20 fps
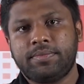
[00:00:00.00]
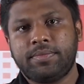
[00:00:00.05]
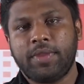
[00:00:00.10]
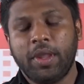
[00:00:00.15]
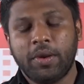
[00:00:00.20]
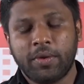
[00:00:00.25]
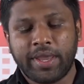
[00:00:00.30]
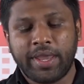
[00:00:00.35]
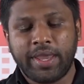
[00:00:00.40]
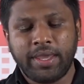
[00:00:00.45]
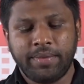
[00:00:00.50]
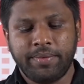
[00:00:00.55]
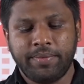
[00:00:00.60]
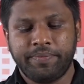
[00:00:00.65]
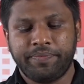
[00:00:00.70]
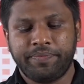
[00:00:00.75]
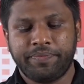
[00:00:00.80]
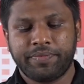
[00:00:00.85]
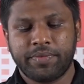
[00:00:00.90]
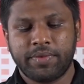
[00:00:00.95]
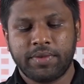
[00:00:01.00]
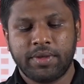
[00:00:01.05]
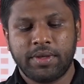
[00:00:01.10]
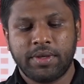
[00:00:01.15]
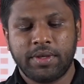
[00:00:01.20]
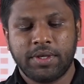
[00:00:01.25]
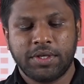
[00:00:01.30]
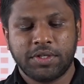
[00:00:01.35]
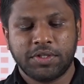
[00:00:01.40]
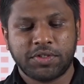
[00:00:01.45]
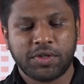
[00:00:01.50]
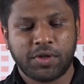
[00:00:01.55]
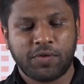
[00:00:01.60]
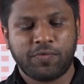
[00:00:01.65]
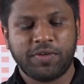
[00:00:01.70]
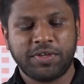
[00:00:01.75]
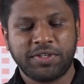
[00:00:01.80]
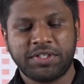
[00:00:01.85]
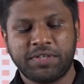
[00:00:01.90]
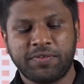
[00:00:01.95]
Okay, so
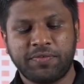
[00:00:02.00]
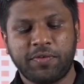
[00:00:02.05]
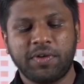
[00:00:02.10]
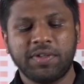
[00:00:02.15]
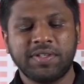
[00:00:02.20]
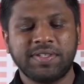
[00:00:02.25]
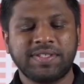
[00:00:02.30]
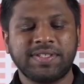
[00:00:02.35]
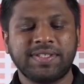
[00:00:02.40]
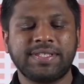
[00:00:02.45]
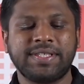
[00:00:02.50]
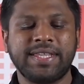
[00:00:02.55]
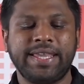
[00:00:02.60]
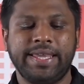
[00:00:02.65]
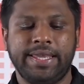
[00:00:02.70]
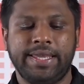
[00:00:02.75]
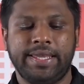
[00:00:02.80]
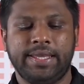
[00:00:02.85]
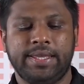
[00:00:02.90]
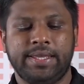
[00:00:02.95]
first of all, see.